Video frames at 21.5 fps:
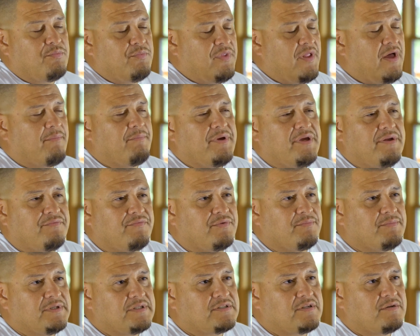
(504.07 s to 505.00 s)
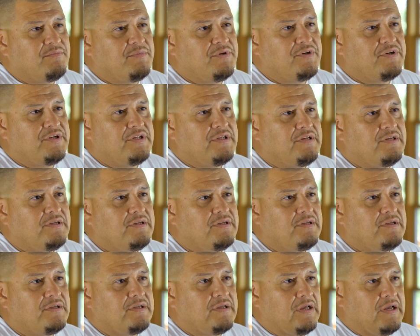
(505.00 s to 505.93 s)
Not being from this community
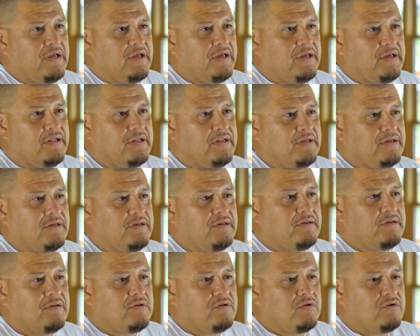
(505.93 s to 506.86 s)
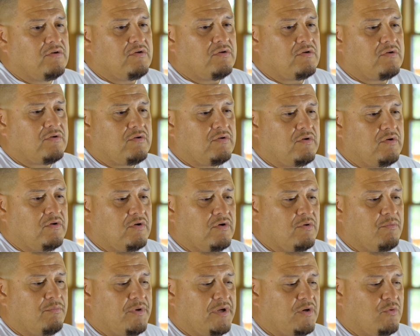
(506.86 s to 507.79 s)
and,
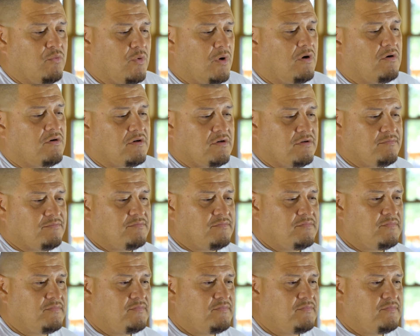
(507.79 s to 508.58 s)
being welcome,